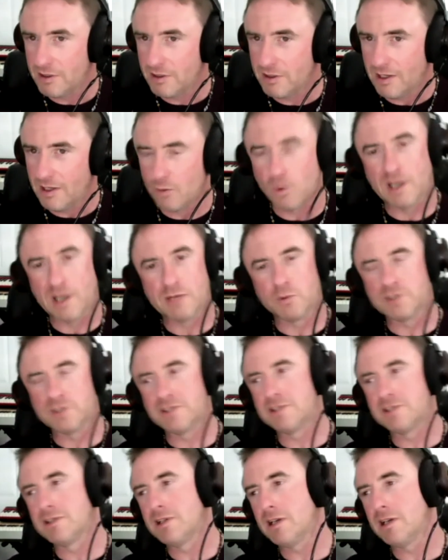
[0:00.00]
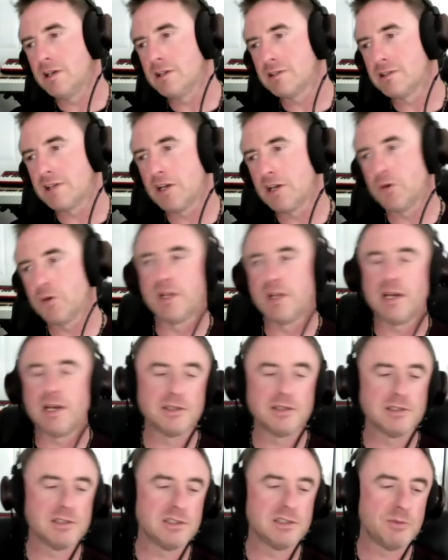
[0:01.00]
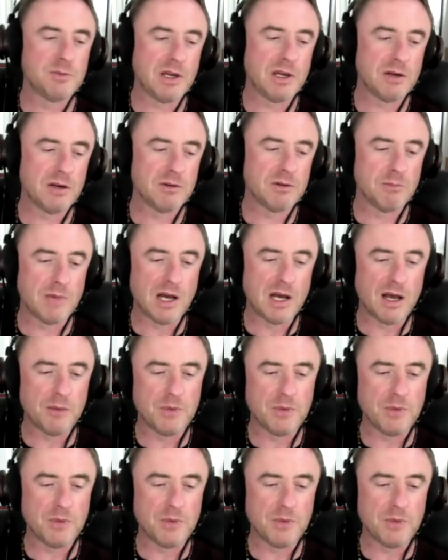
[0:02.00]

And why? What's this thing in psychoanalysis about mommy